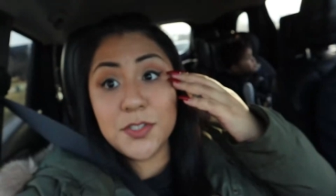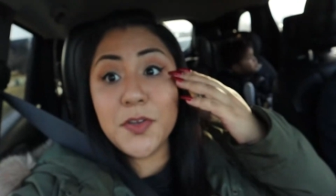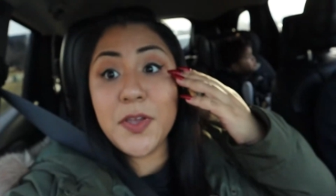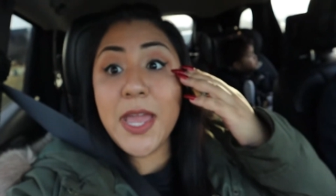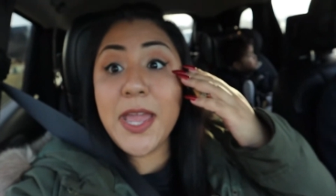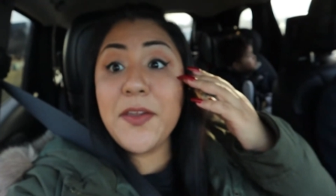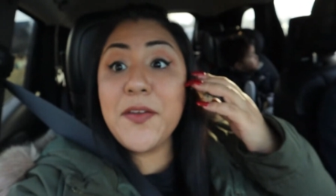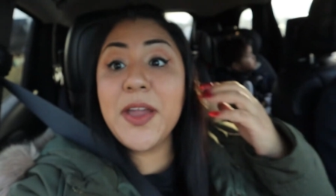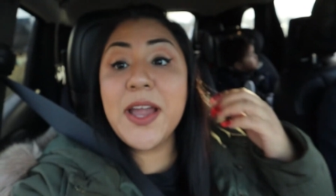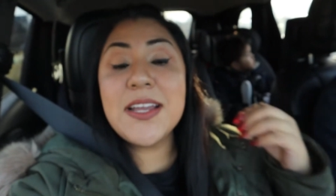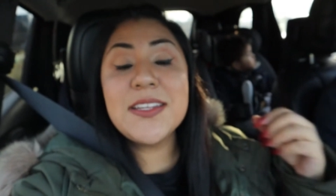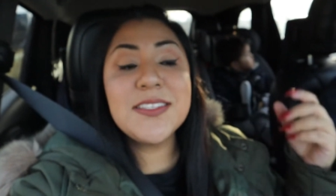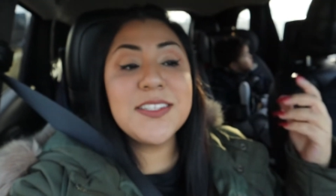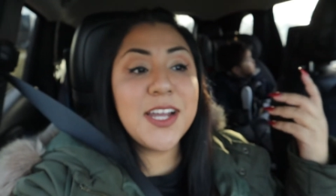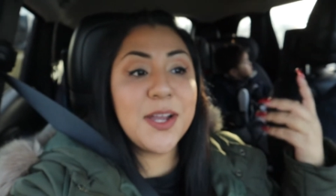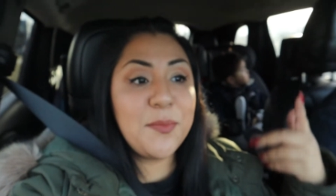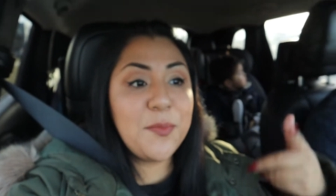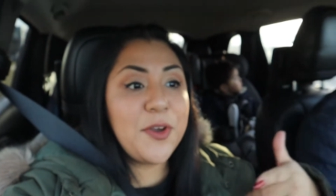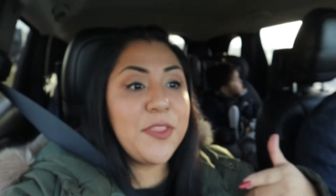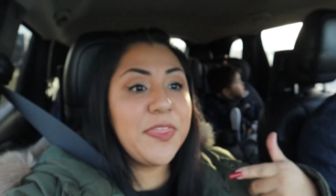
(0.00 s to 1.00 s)
So yeah, you guys,
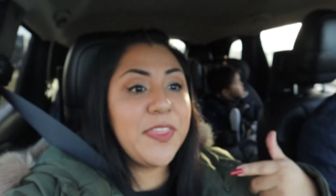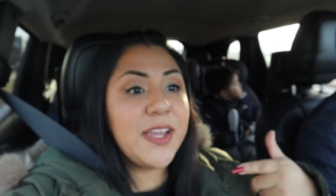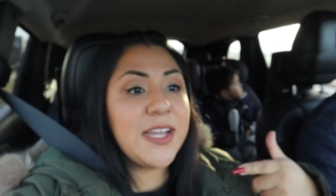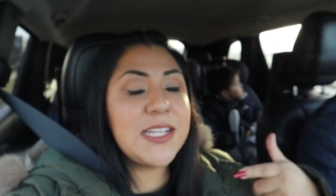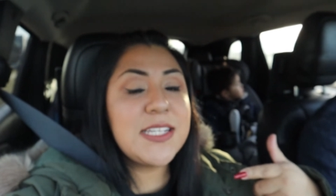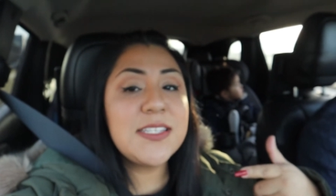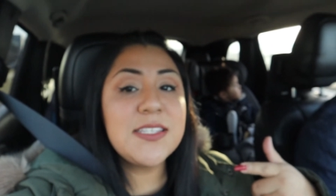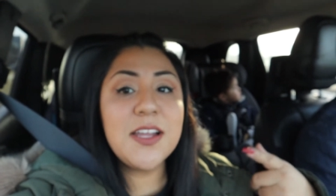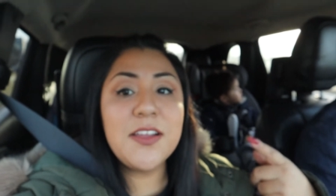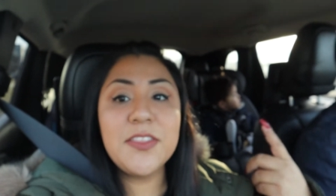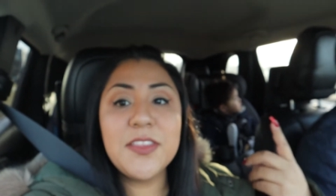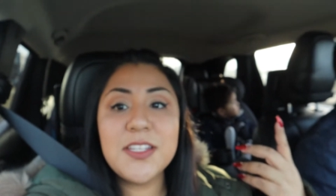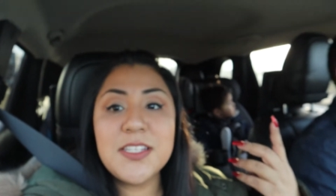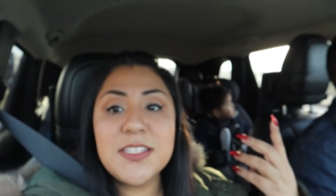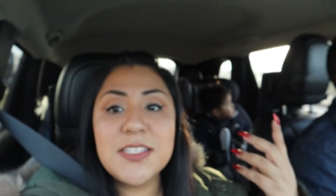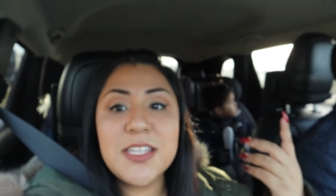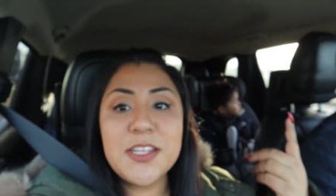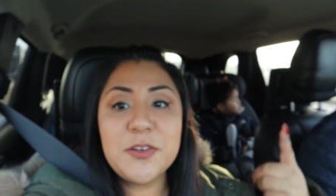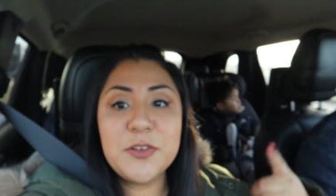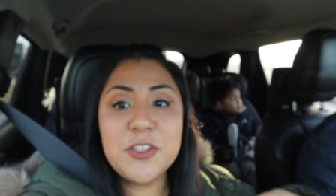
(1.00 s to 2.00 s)
come with us on
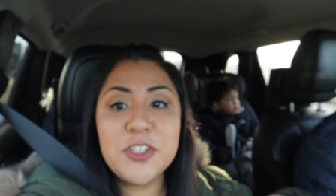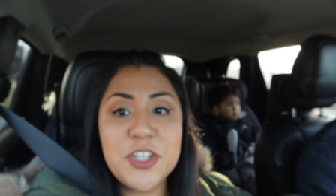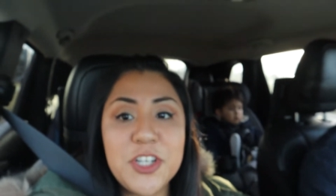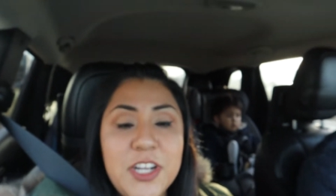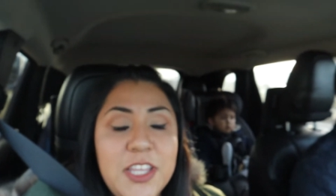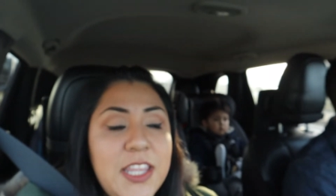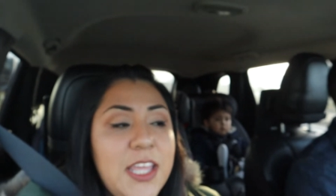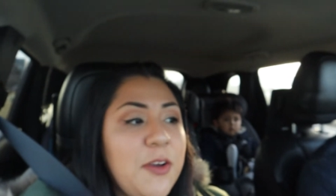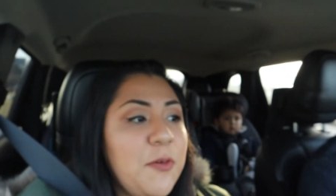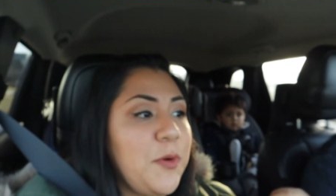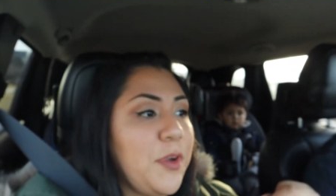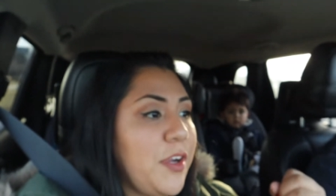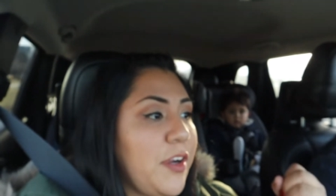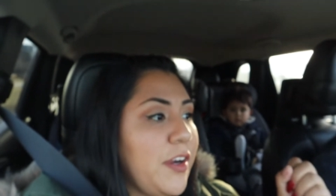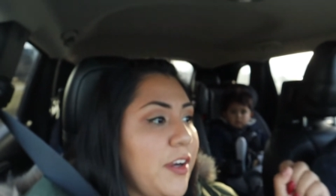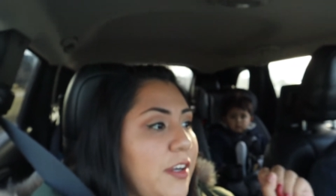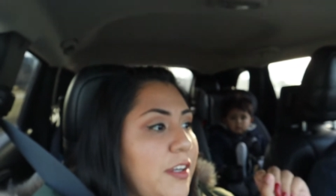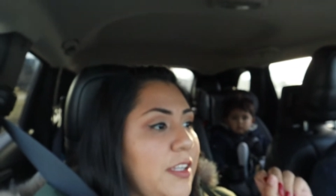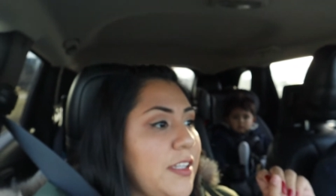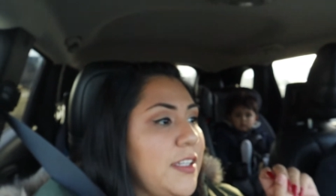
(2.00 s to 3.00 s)
this little journey that
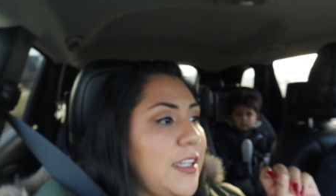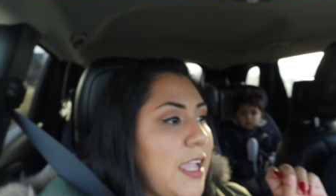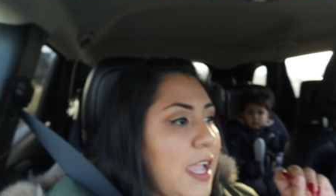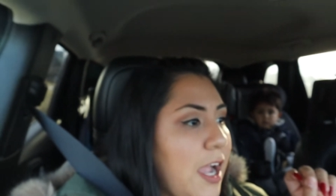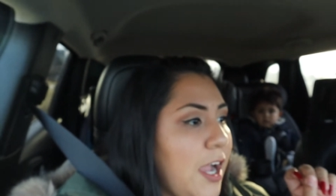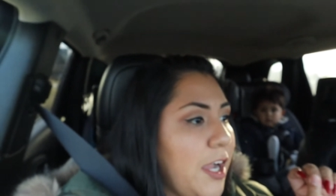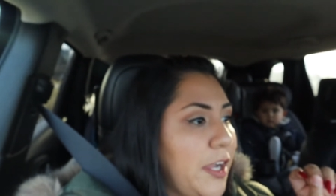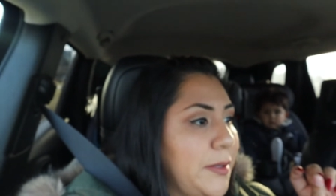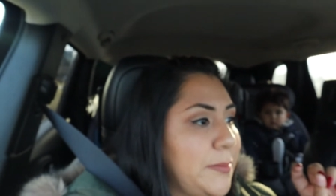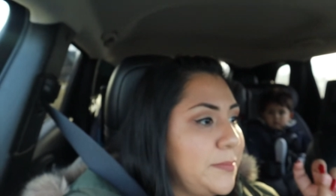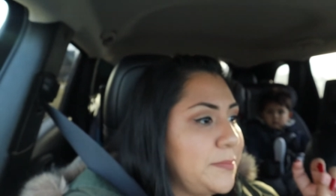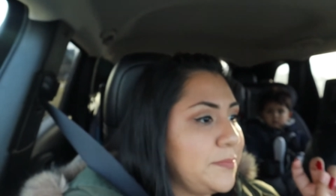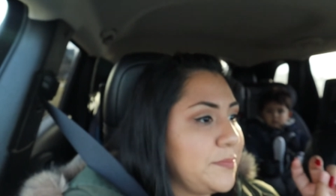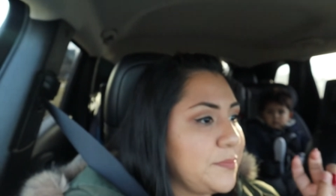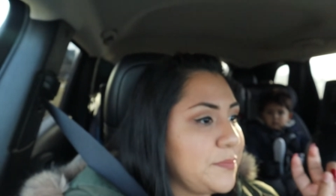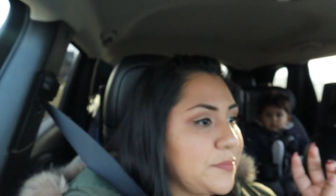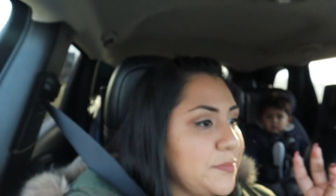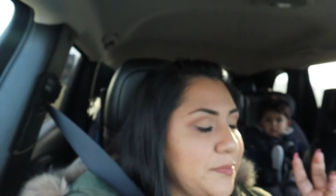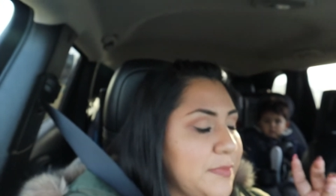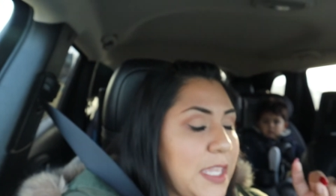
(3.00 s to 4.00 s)
we're um,
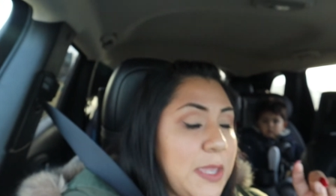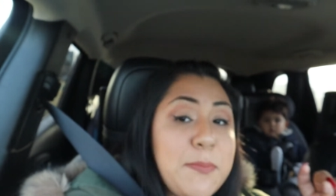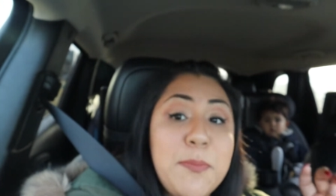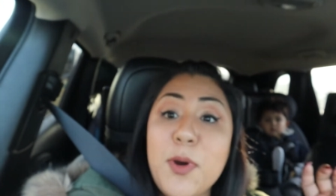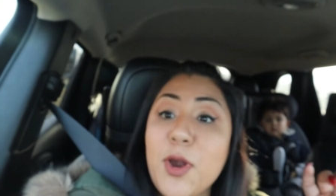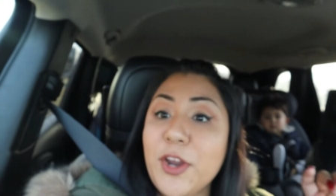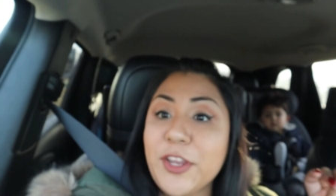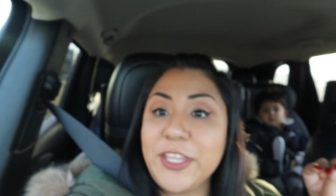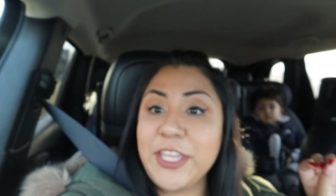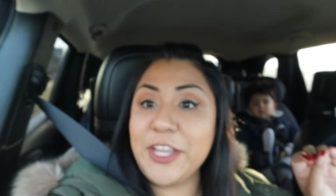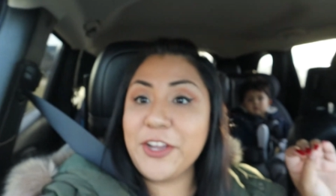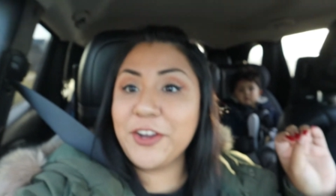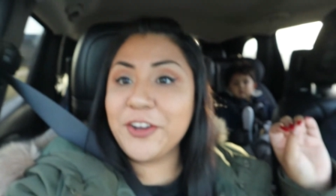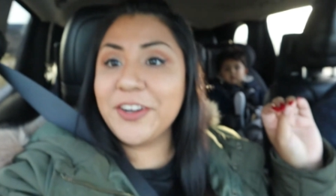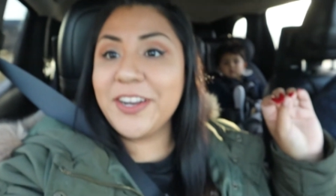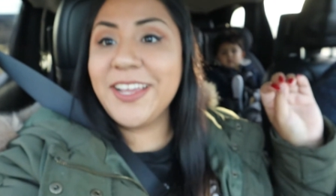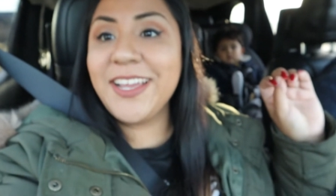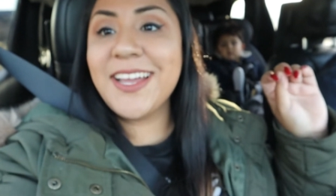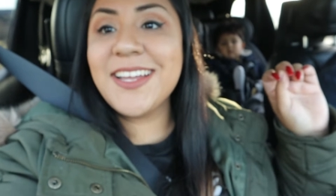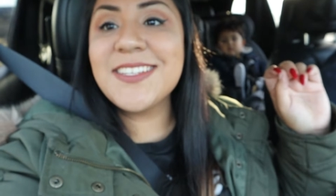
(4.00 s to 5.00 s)
embarking
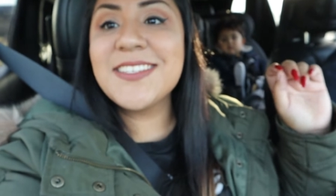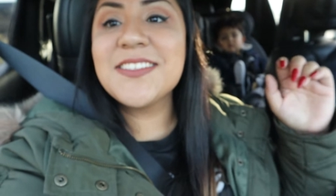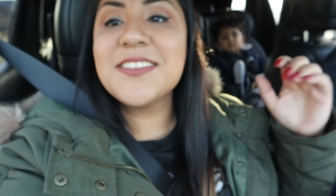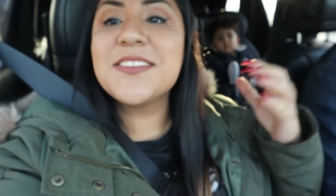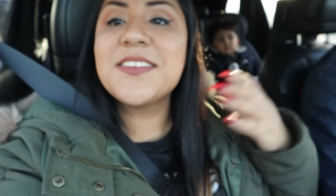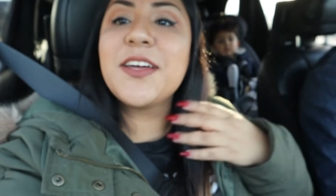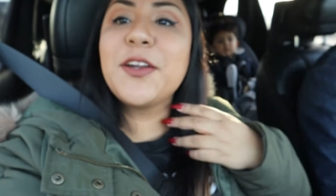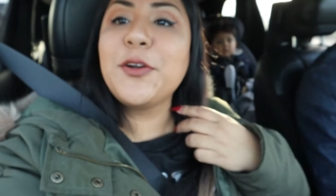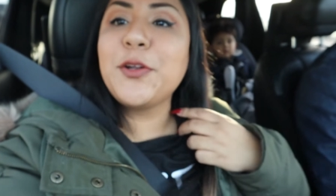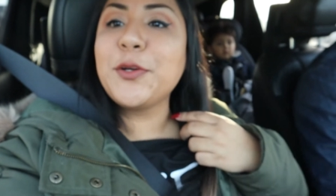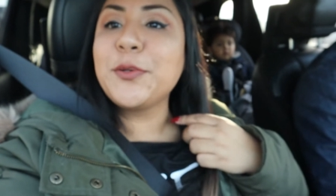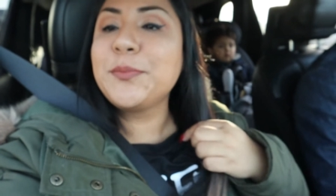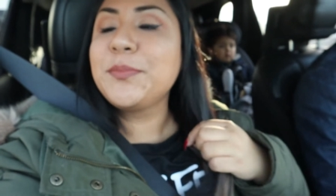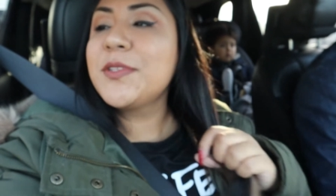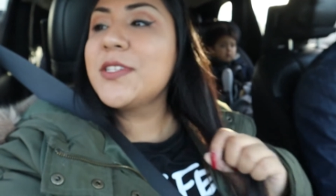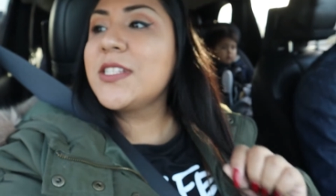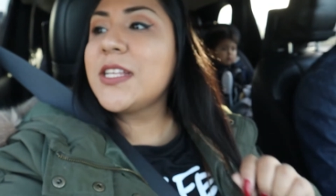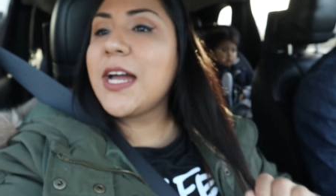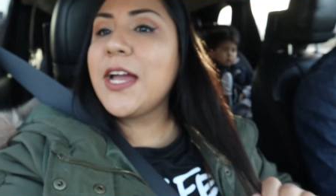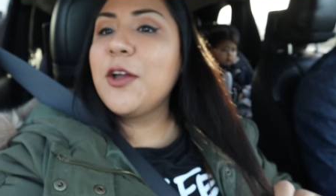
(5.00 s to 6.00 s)
on, I guess. I don't know,
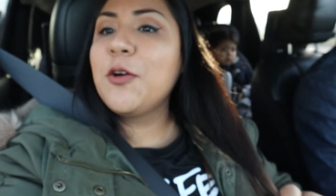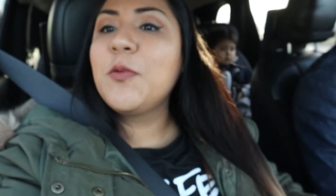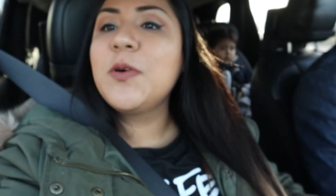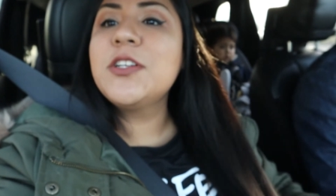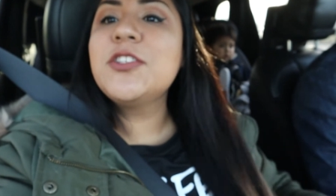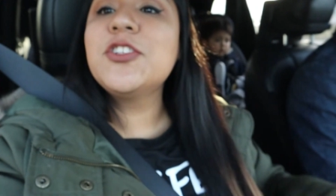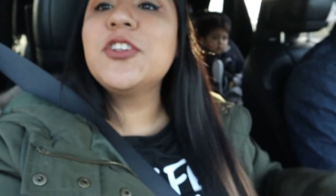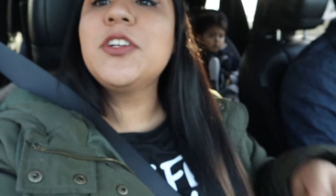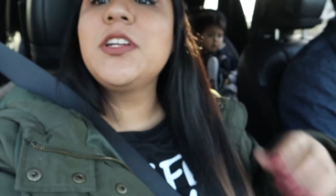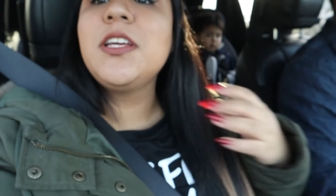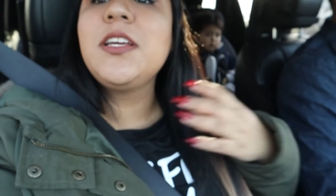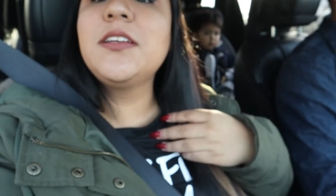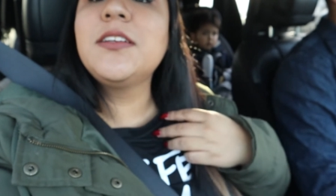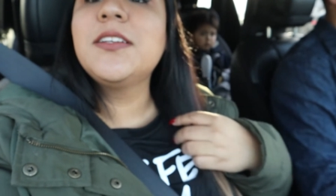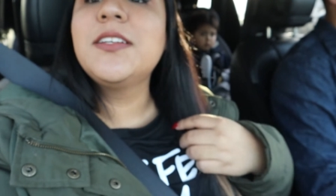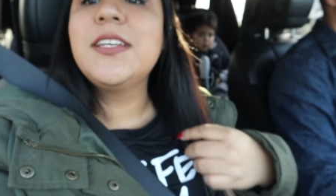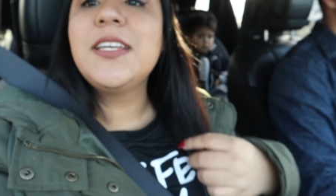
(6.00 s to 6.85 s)
this Iowa journey.